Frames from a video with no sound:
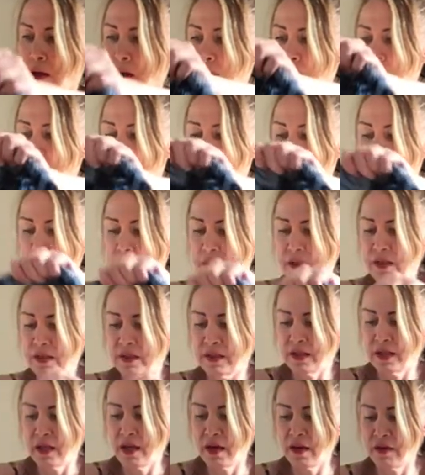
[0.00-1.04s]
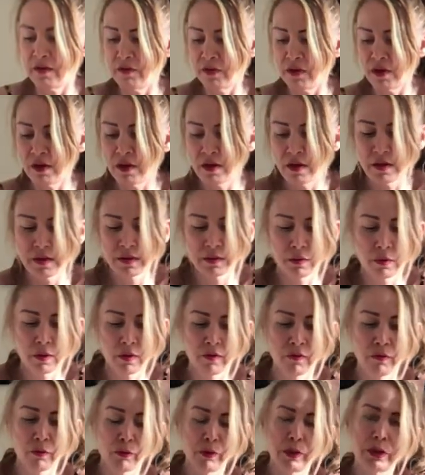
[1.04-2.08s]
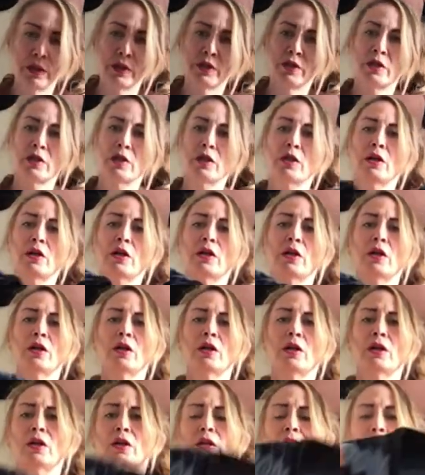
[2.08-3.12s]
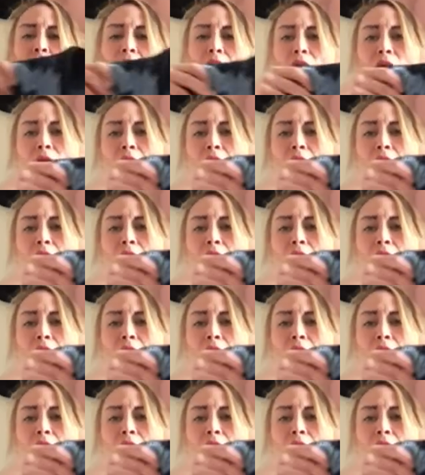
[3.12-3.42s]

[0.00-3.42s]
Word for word: Um, it's this heavy sort of winter,